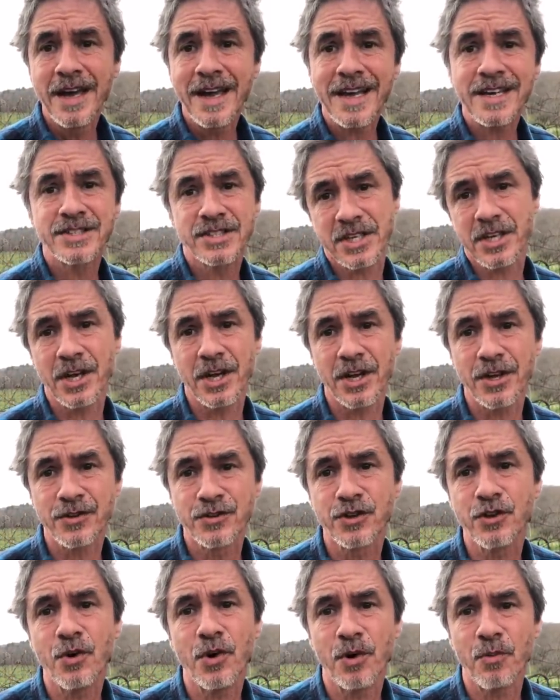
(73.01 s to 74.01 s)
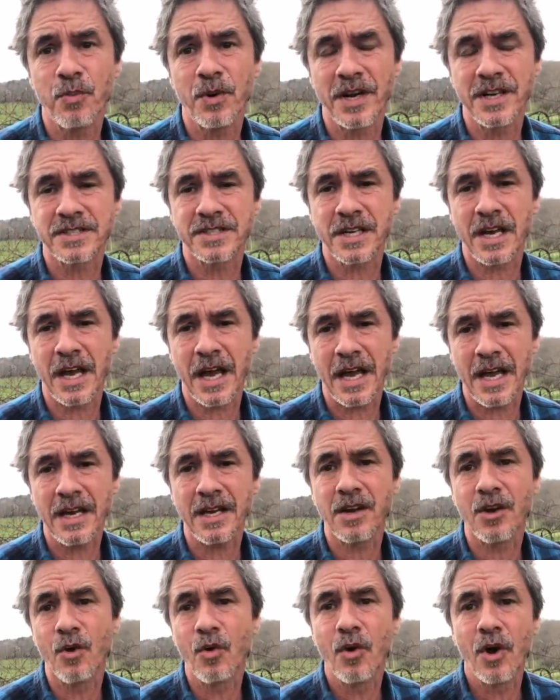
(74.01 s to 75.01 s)
it's gonna do it when it's
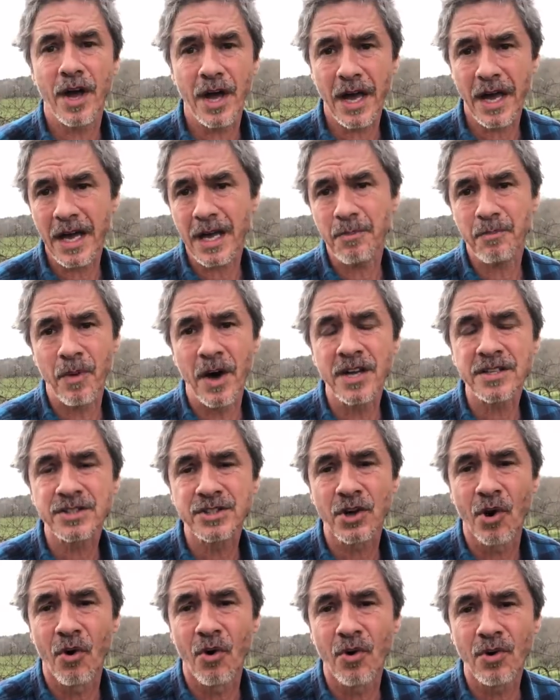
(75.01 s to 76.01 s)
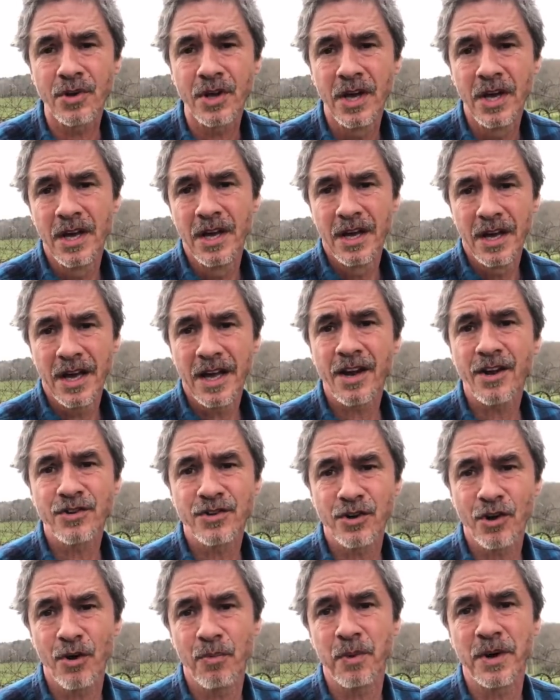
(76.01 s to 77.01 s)
eight months old, and it'll
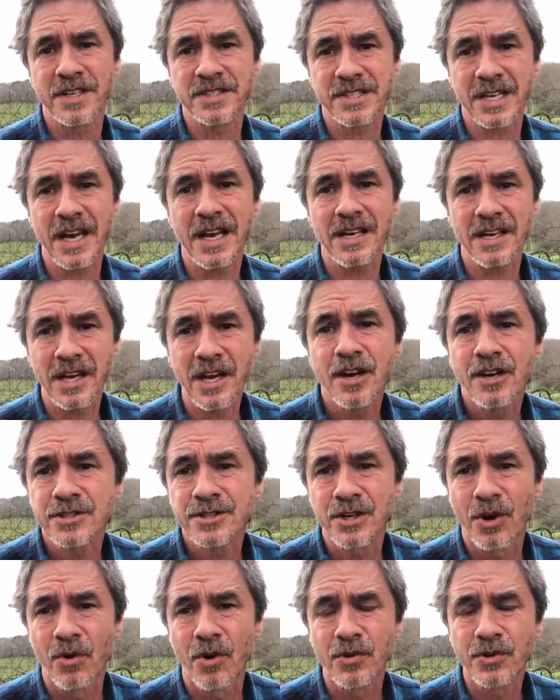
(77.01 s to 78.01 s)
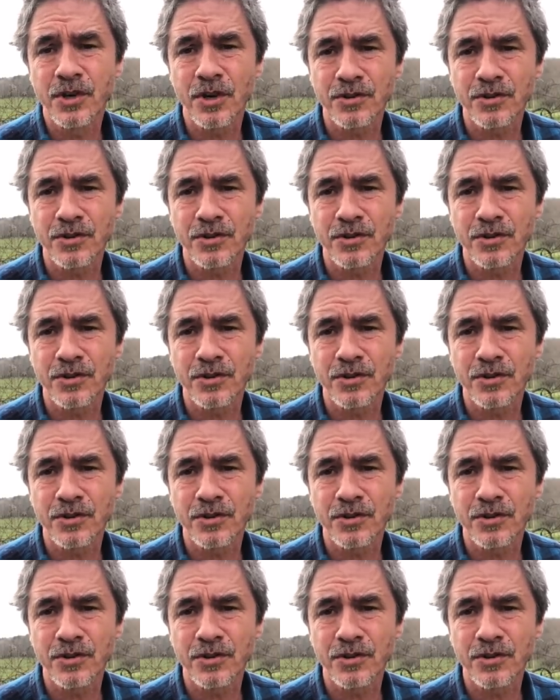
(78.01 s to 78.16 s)
do it when it's 8 years old.